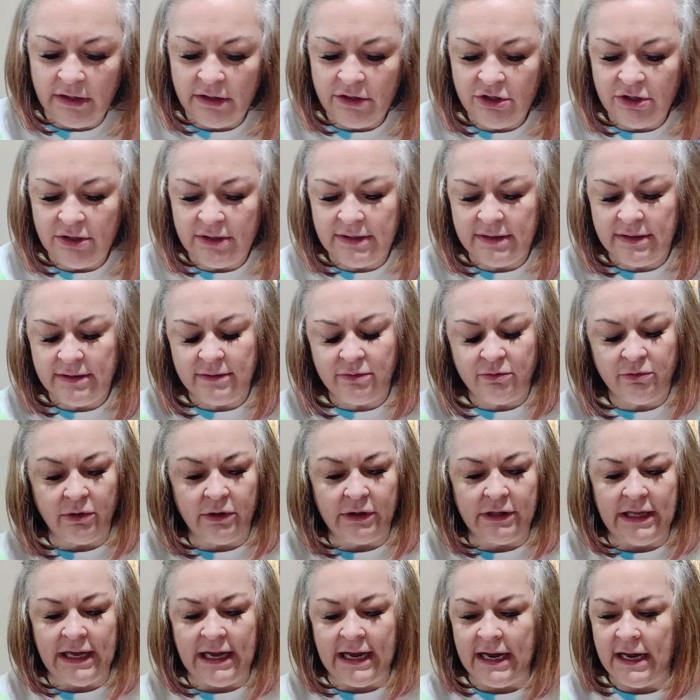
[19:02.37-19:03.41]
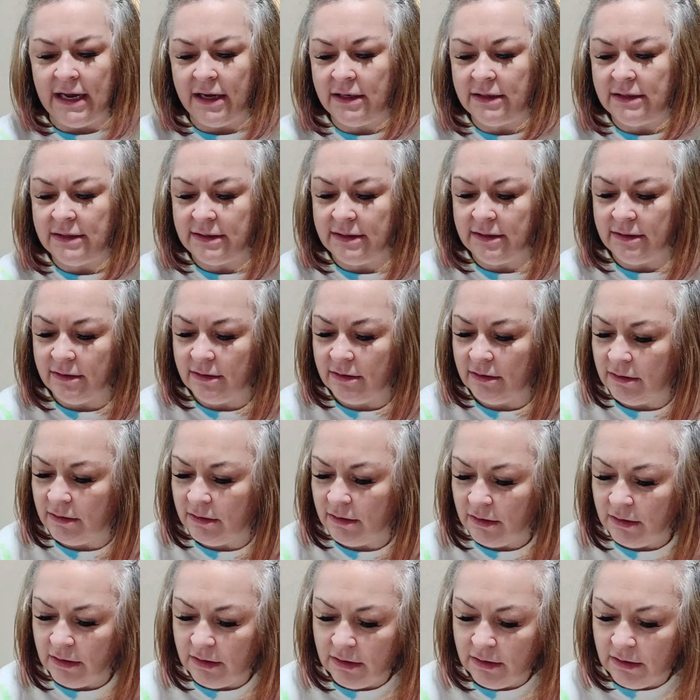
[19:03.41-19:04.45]
just relax.
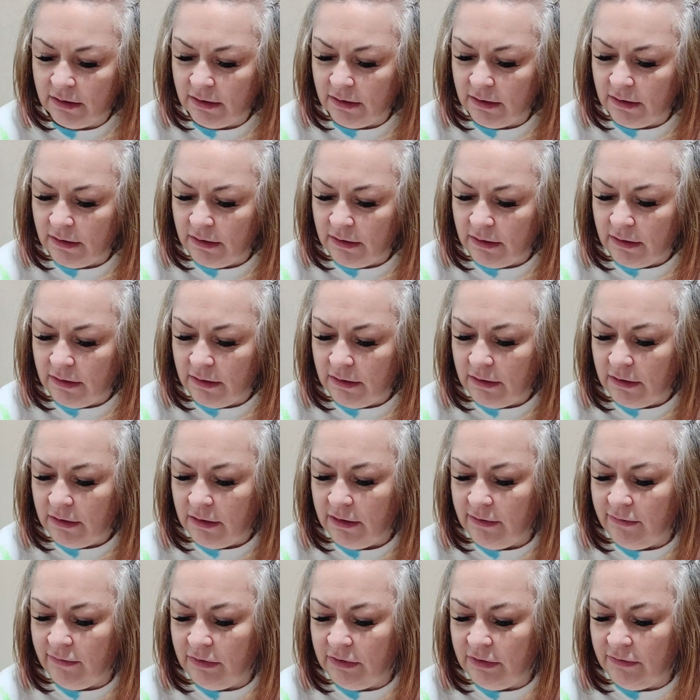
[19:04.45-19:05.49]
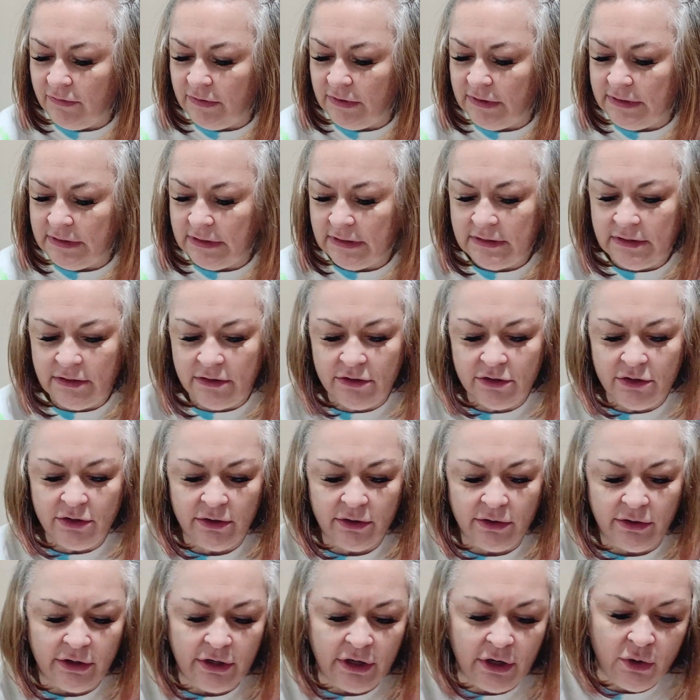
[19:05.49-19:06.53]
Even if this doesn't
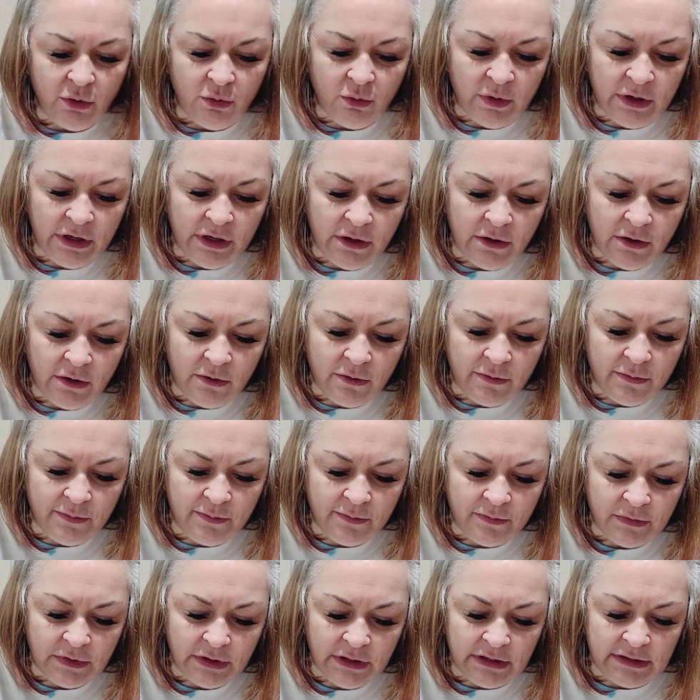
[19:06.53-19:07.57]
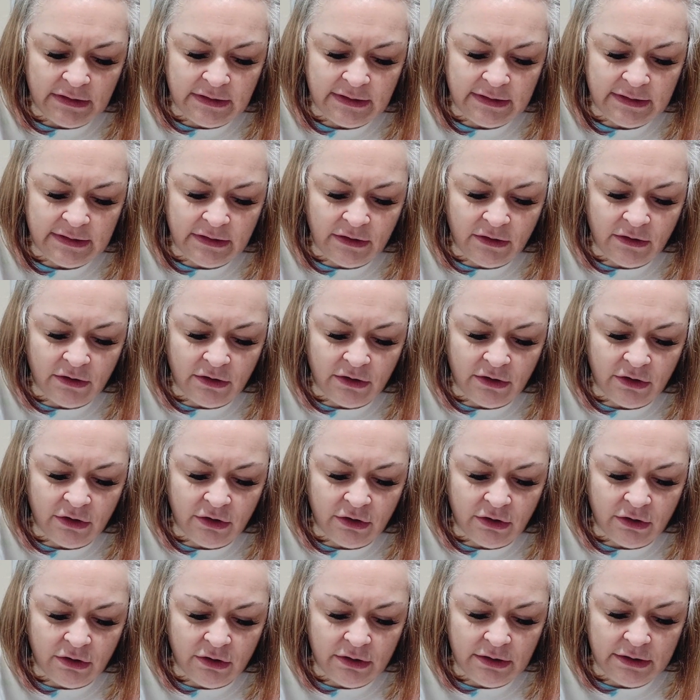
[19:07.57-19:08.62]
turn out well, it's still a
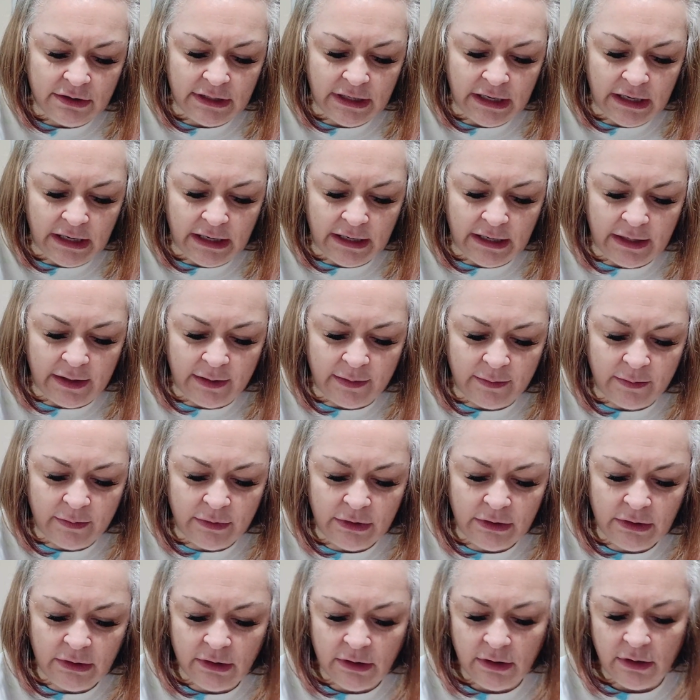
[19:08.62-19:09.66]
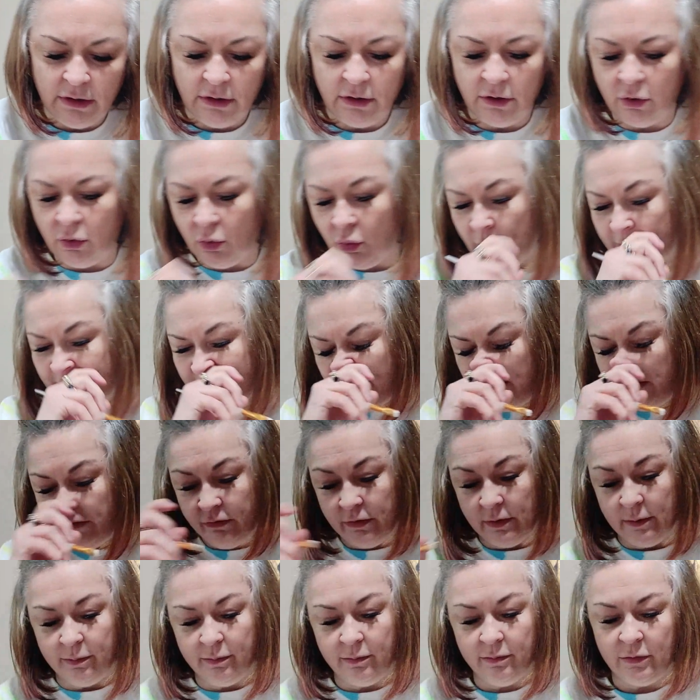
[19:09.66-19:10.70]
good time away
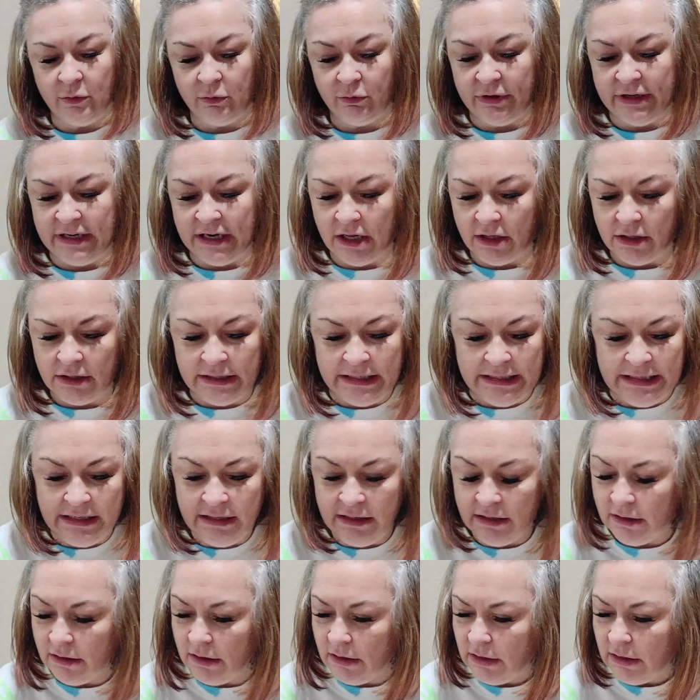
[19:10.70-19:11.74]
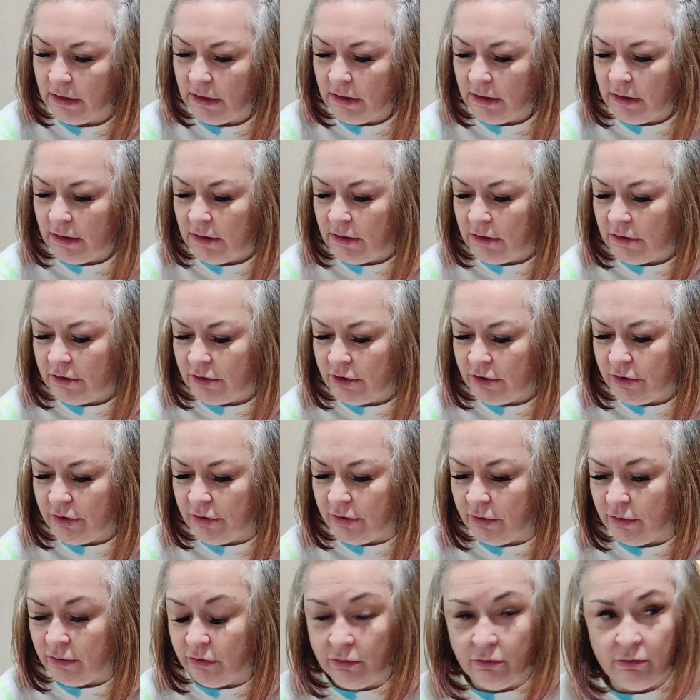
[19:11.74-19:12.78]
from reality
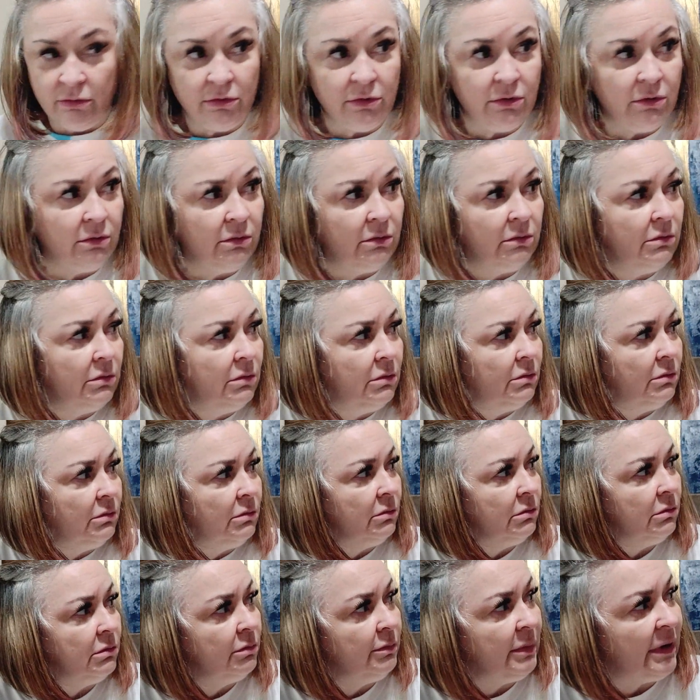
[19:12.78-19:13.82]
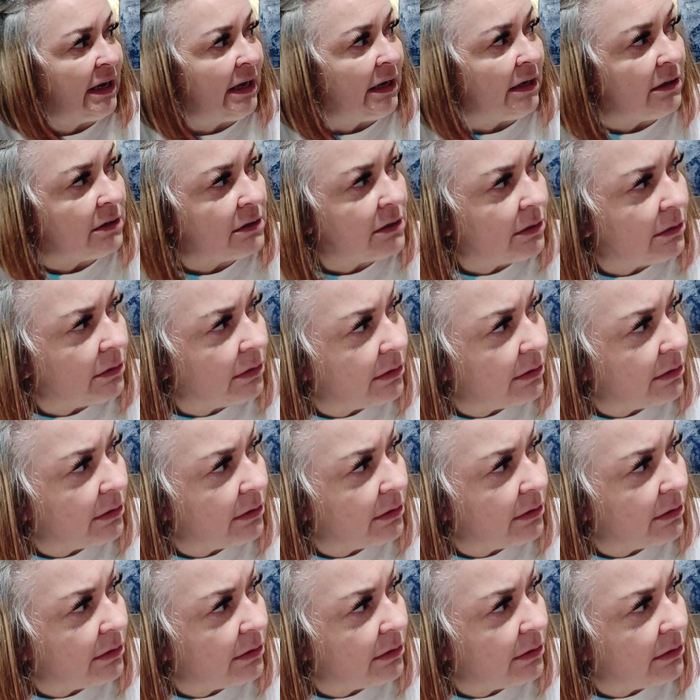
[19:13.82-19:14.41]
to paint